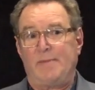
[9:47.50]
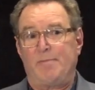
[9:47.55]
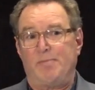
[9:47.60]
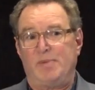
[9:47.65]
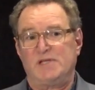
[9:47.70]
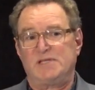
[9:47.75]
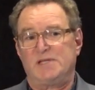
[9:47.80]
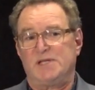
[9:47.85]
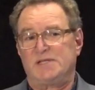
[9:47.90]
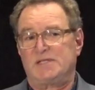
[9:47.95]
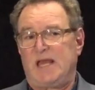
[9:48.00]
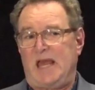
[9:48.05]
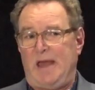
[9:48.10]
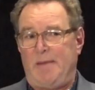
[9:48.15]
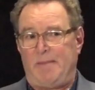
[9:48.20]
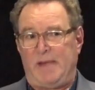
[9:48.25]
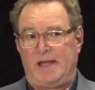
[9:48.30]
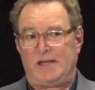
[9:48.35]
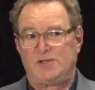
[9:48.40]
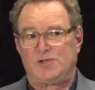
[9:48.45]
business
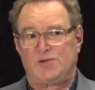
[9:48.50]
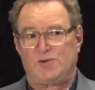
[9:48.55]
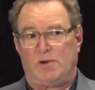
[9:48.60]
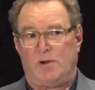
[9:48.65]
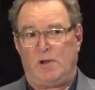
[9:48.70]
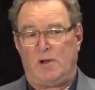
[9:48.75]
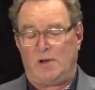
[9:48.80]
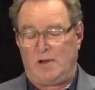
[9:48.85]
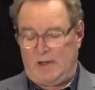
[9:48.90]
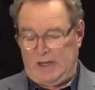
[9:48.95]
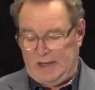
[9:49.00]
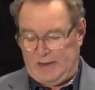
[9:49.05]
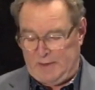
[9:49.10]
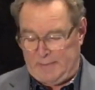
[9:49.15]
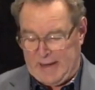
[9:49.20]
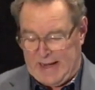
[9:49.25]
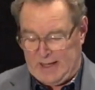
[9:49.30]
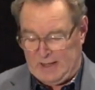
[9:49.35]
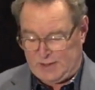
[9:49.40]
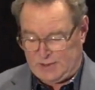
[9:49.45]
came back strong in the
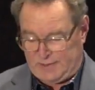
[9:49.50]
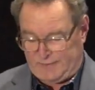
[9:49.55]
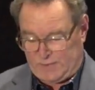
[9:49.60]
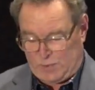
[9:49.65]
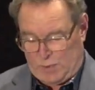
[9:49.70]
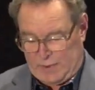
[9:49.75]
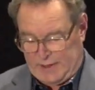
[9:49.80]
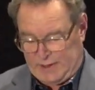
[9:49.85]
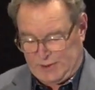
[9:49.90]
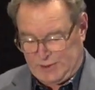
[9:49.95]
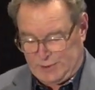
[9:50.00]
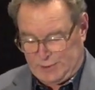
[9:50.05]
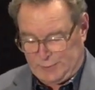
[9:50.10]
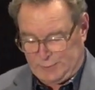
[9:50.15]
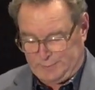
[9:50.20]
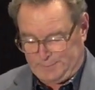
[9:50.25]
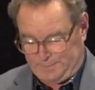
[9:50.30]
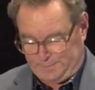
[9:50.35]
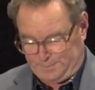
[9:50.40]
balance of 22.